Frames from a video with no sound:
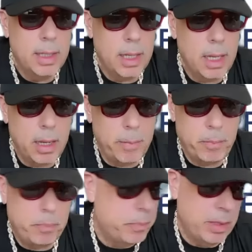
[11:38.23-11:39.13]

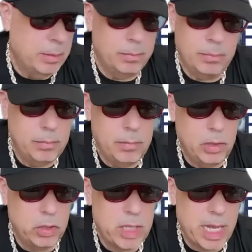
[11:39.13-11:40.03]

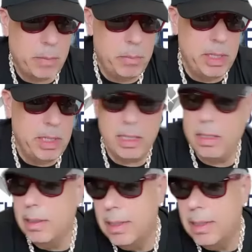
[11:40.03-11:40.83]
Looks like a million.